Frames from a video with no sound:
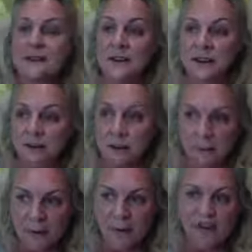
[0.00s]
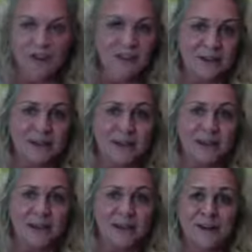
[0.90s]
and you give
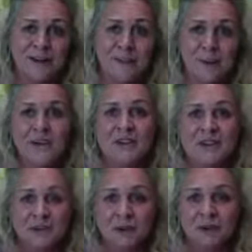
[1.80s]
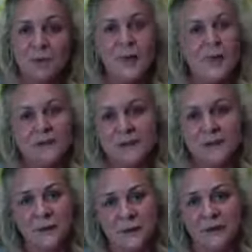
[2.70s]
yourself permission to push pause on
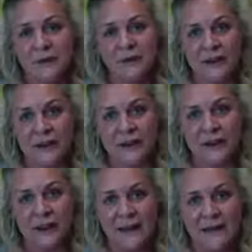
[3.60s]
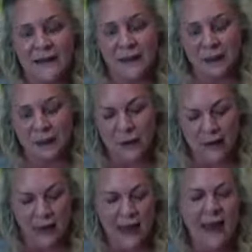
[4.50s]
the world every now and again, so that you can